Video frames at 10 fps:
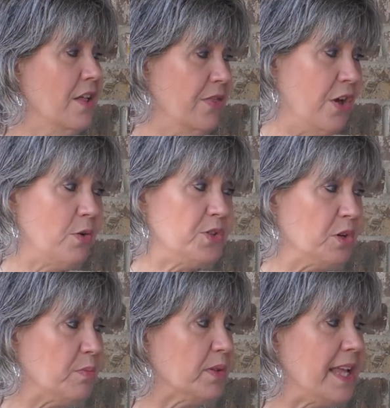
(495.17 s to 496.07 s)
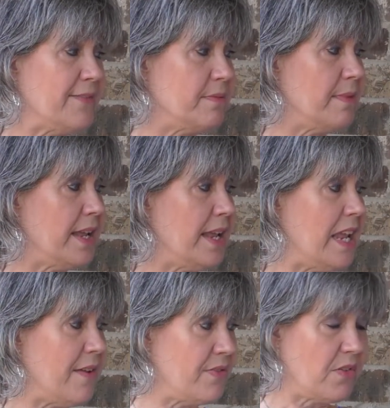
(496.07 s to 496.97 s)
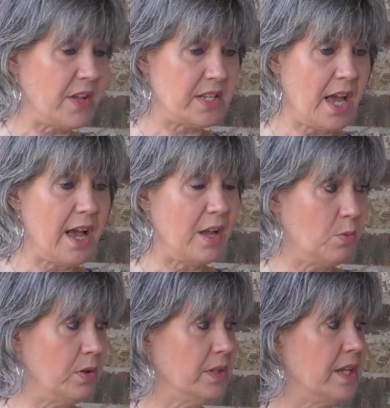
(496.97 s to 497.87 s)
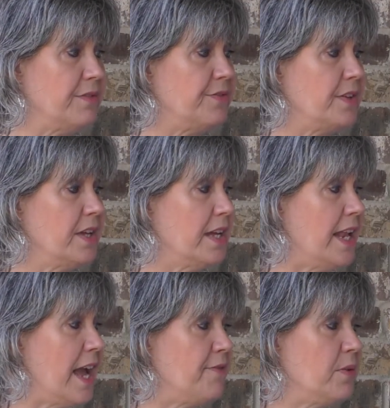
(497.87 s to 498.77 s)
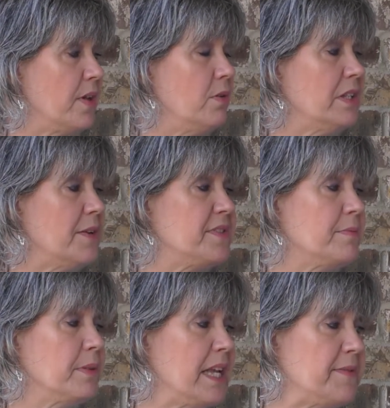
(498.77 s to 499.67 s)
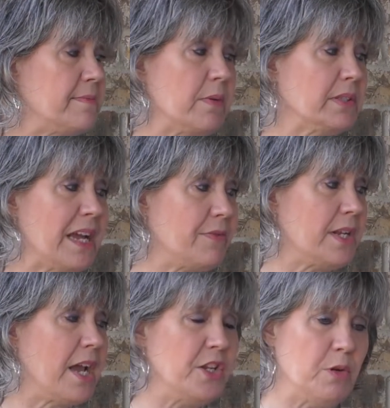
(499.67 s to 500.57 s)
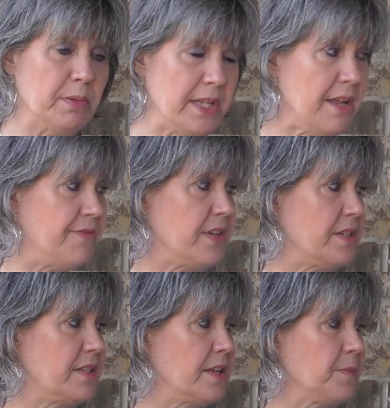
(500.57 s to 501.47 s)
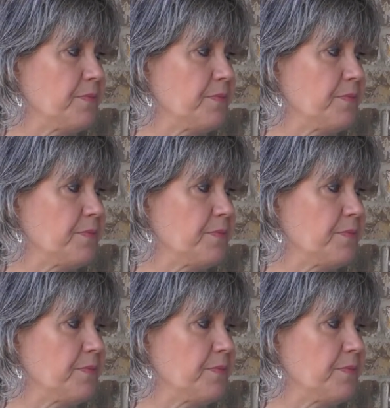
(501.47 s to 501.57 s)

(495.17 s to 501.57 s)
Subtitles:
Those who believe in me, even though they die, will live. And everyone who lives and believes in me will never die. Do you believe this?